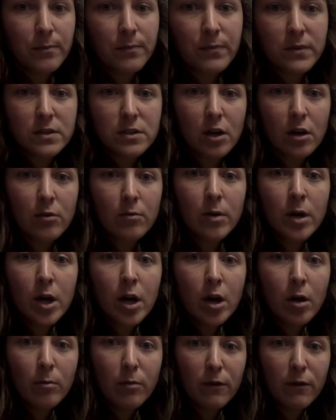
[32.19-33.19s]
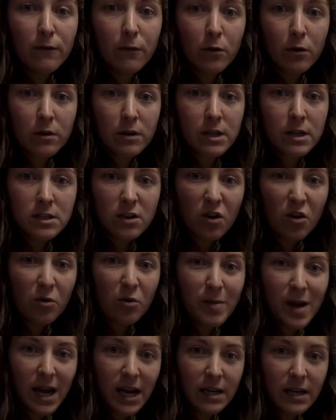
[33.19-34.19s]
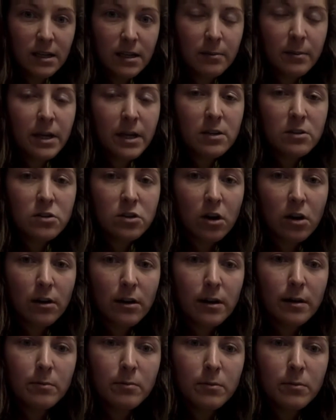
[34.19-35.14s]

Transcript: So before this whole pandemic started,